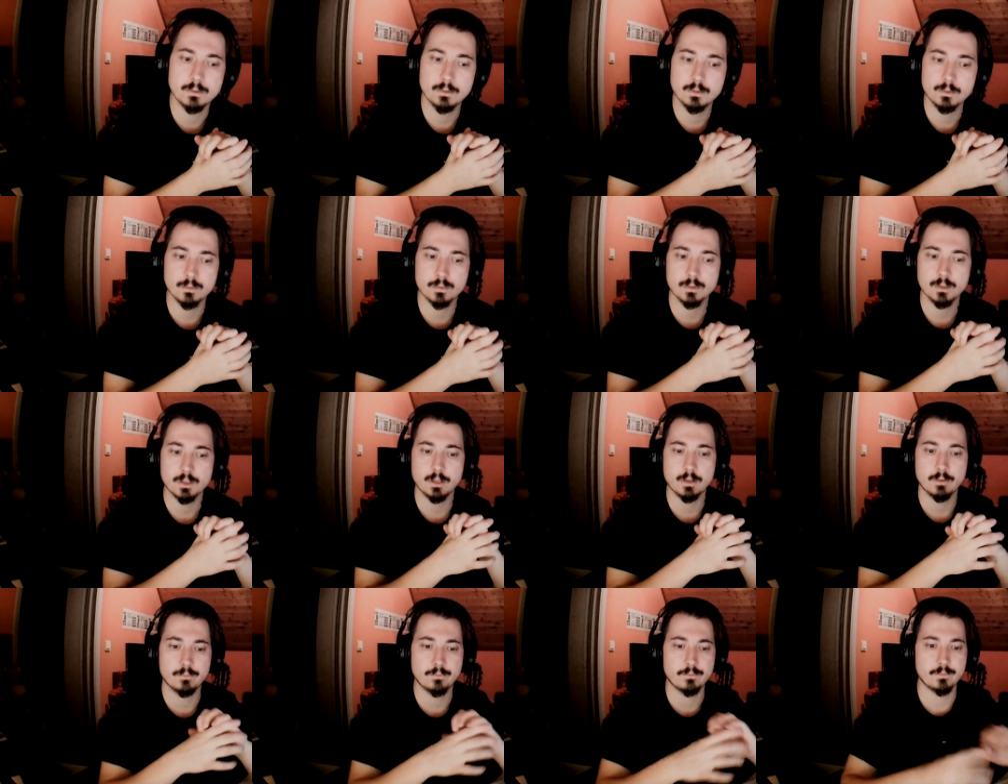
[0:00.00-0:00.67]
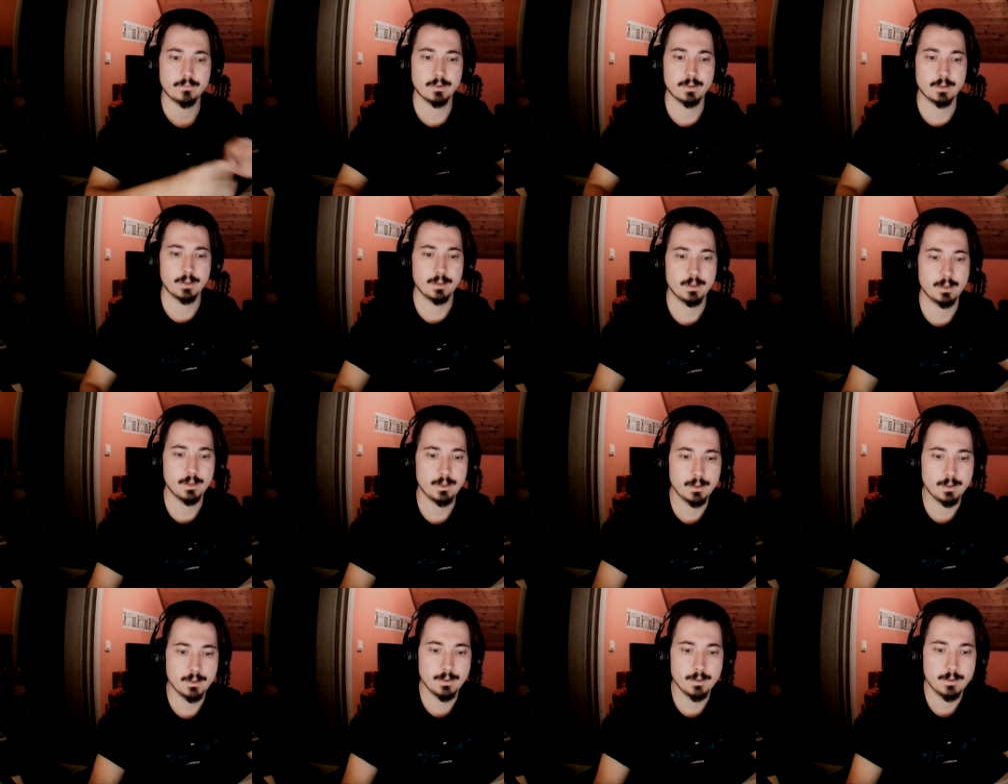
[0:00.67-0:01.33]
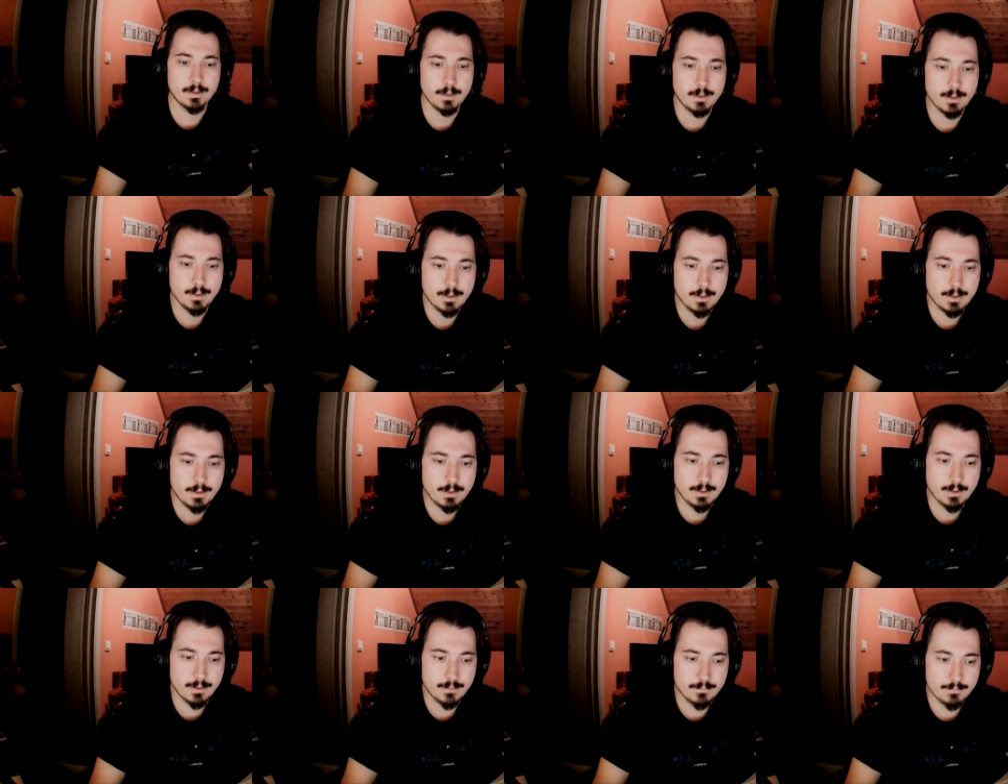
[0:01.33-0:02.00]
do stuff.
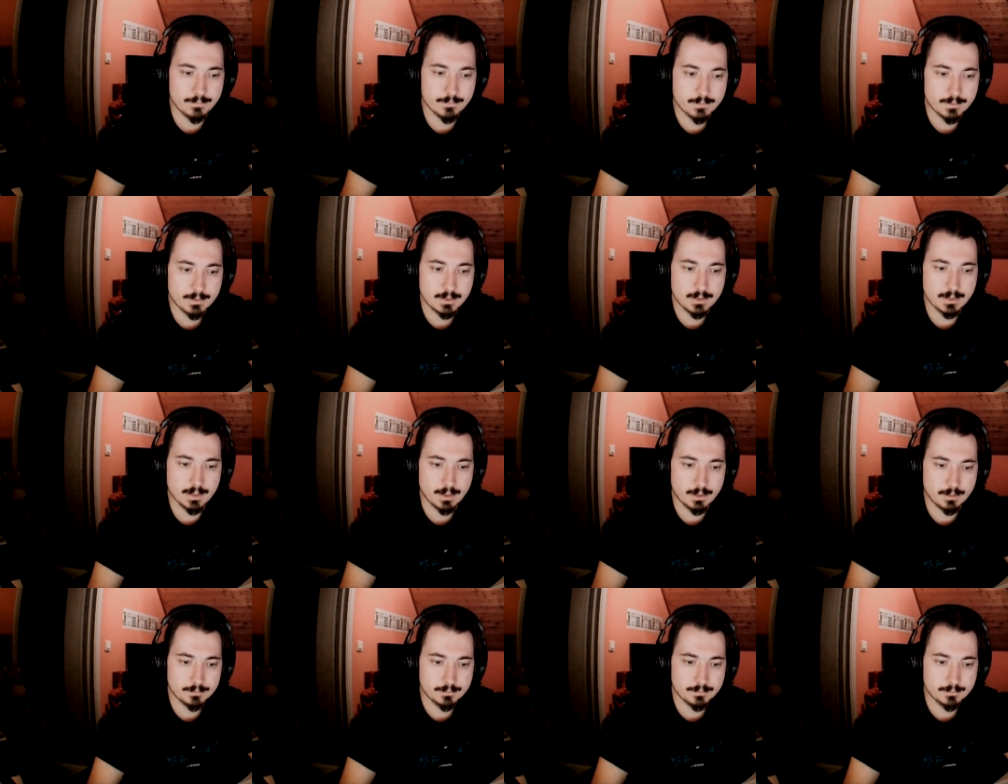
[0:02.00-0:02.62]
And yeah.